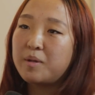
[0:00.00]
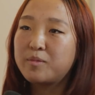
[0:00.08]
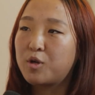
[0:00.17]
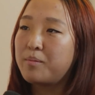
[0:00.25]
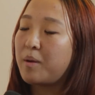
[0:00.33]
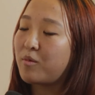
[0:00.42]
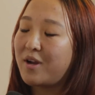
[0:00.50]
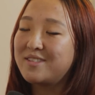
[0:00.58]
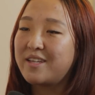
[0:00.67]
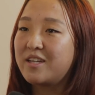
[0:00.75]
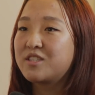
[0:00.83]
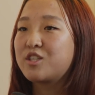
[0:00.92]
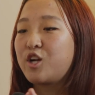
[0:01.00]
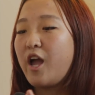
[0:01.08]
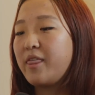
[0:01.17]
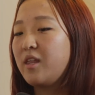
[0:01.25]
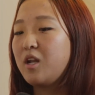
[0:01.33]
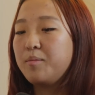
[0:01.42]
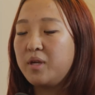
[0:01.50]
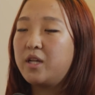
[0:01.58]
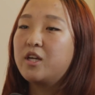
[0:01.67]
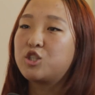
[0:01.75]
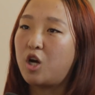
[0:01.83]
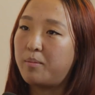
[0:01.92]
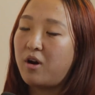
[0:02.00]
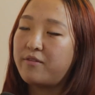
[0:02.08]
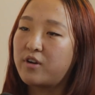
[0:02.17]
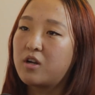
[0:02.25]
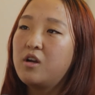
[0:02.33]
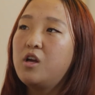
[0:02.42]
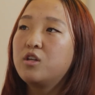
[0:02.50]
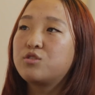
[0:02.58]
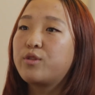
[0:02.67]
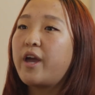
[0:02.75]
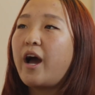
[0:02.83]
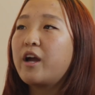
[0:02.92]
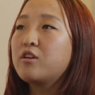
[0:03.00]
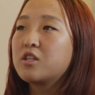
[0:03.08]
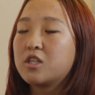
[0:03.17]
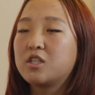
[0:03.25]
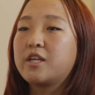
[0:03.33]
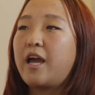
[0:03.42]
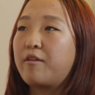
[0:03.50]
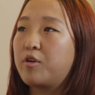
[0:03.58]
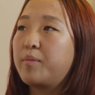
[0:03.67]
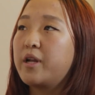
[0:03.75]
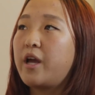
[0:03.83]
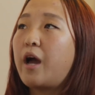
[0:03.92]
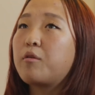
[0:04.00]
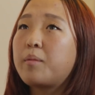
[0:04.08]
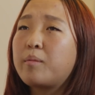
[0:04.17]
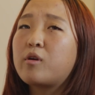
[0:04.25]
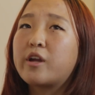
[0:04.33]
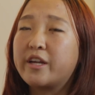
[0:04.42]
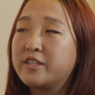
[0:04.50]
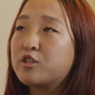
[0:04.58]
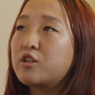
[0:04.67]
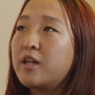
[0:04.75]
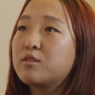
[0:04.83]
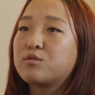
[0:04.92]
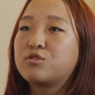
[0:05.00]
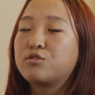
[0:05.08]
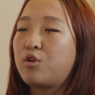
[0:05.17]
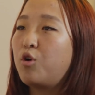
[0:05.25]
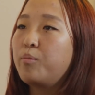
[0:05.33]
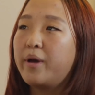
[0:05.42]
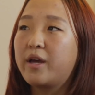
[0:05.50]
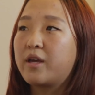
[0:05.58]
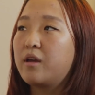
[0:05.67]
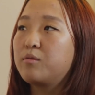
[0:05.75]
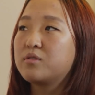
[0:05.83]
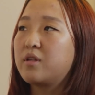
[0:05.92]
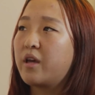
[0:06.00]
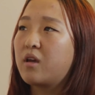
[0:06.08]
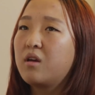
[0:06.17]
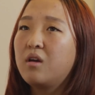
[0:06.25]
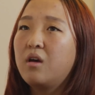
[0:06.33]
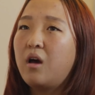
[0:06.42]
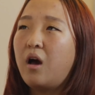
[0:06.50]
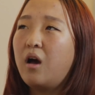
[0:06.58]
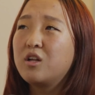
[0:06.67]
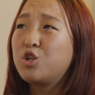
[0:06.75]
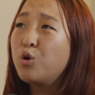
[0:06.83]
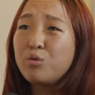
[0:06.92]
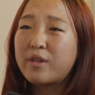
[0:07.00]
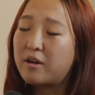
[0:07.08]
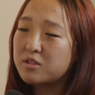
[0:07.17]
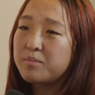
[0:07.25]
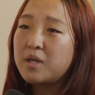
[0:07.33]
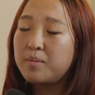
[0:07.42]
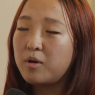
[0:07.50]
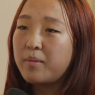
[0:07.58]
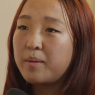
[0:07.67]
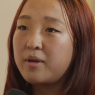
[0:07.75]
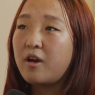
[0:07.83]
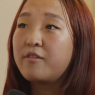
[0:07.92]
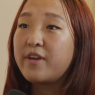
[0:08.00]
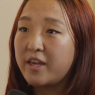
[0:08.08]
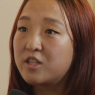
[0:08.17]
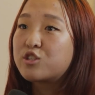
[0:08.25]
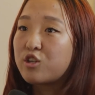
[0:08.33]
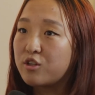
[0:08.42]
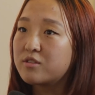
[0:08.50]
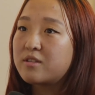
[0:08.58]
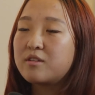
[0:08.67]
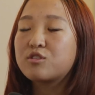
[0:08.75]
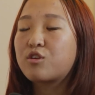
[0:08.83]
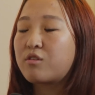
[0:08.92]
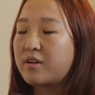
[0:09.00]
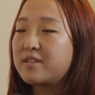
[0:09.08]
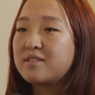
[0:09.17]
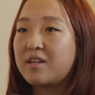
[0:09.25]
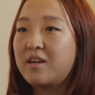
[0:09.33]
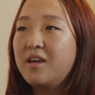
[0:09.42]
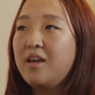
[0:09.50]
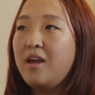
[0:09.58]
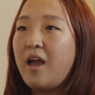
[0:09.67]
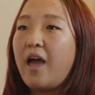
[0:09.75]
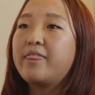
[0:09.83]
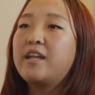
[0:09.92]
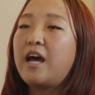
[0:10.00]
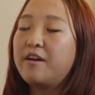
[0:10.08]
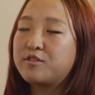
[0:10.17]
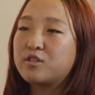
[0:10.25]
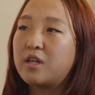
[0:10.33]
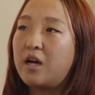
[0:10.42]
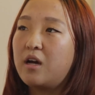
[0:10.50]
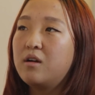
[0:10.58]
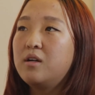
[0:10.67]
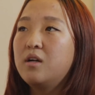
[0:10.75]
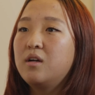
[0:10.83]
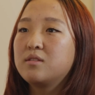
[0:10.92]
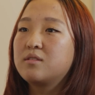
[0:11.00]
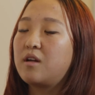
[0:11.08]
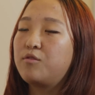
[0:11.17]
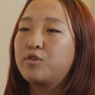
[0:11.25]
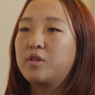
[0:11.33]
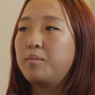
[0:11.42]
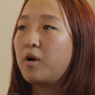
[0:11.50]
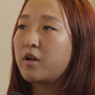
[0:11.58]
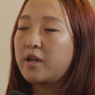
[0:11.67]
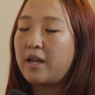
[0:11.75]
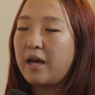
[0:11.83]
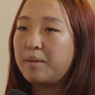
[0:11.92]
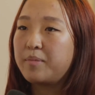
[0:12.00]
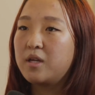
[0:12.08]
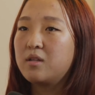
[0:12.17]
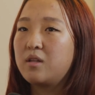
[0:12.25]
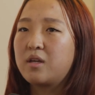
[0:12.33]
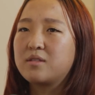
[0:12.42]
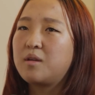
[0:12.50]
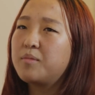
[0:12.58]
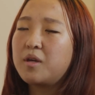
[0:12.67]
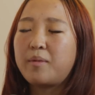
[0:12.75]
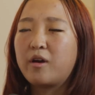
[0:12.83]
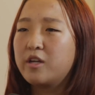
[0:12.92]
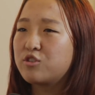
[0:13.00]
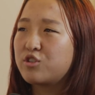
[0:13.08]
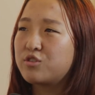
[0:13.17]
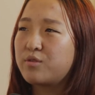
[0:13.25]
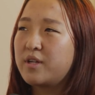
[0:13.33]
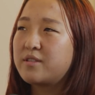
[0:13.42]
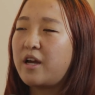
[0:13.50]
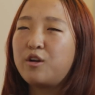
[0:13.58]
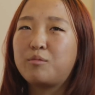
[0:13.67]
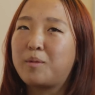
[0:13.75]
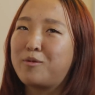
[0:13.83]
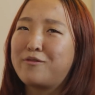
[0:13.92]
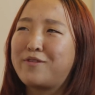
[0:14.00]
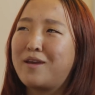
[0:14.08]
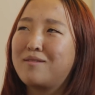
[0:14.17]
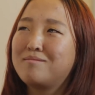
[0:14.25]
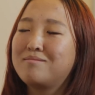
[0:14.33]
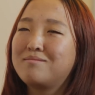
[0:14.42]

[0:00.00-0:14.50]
up your memorized answer and then immediate job offer. So they hired literally everybody. I remember our intern class was so big. It was like two thousand people maybe of interns. That's crazy. And then after that, stuff with the market happened, like something about interest rates. I don't remember if they...